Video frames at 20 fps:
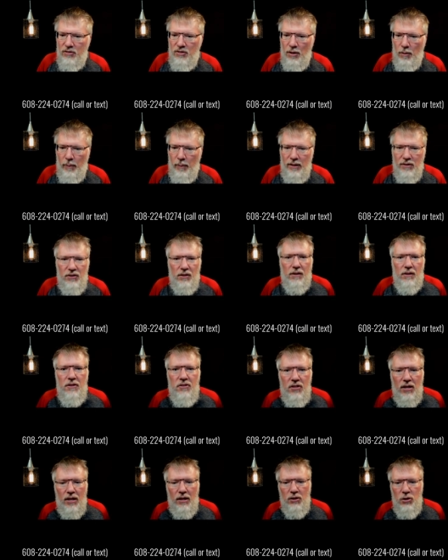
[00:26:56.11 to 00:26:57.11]
They're basically
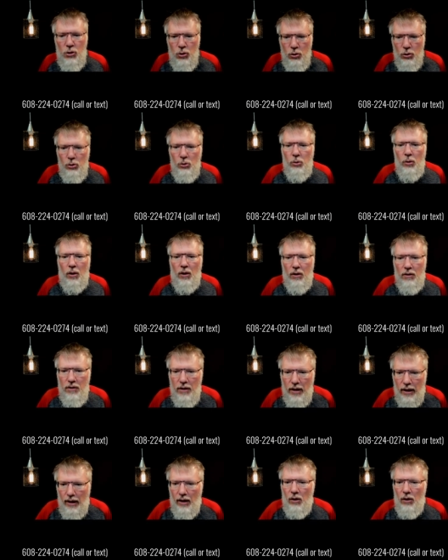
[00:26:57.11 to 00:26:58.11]
saying, you are
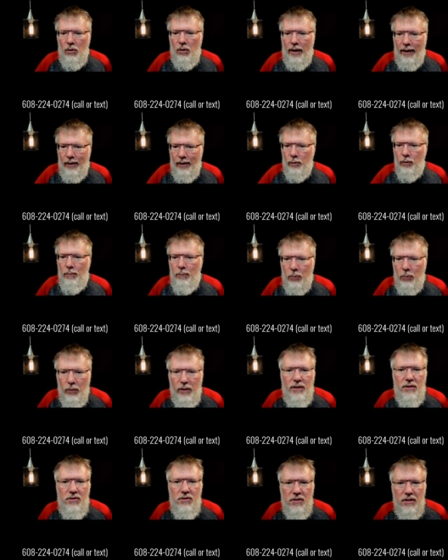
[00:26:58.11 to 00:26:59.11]
now our
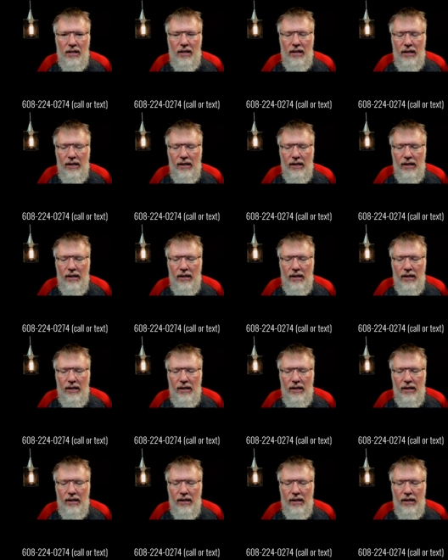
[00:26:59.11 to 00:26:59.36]
priest.